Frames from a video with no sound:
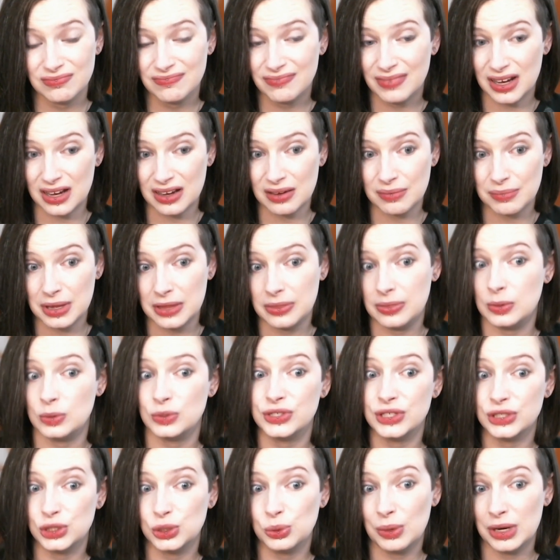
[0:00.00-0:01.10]
in those
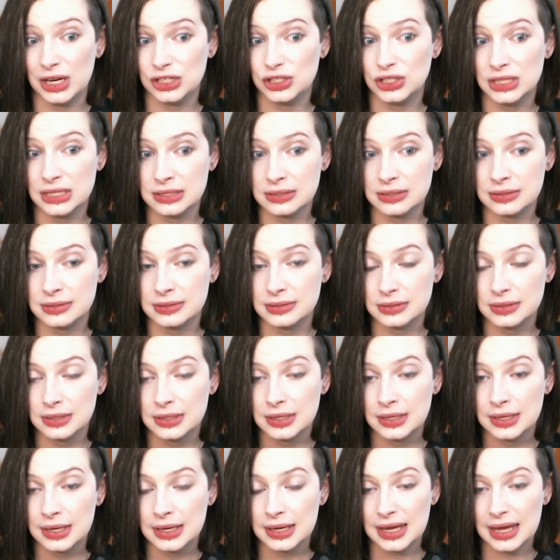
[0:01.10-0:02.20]
situations.
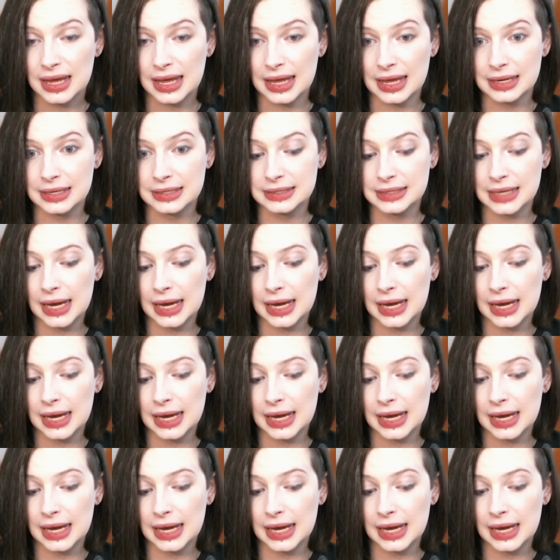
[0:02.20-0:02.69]
And